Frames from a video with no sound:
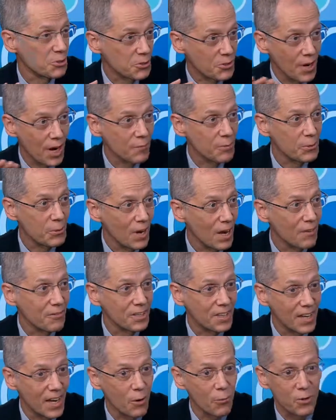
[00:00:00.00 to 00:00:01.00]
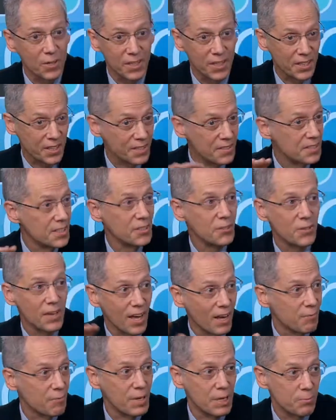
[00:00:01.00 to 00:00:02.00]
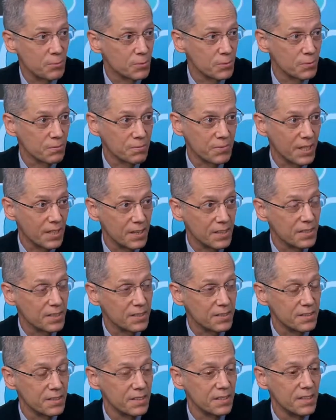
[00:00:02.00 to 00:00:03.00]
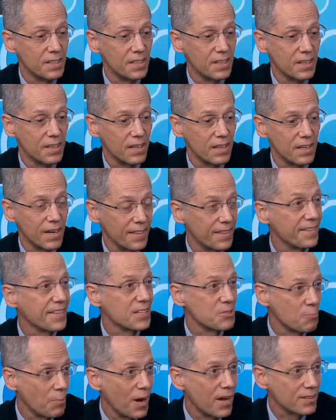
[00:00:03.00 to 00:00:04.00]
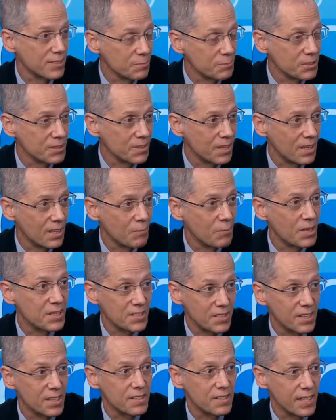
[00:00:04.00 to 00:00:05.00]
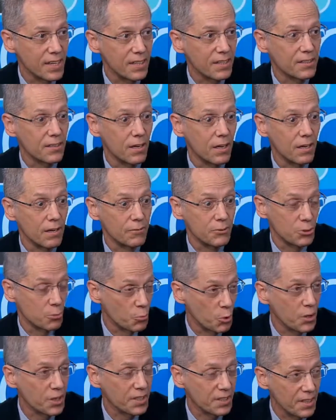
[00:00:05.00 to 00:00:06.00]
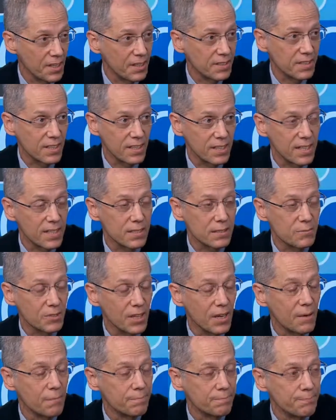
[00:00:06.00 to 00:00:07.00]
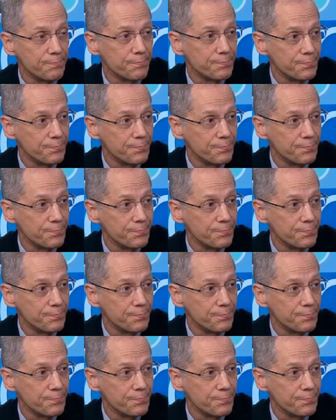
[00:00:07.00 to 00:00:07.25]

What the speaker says: prescribing we're having now, we're going to continue to have people get addicted. I think that's possible, but it's going to take some work, and it's going to take some time.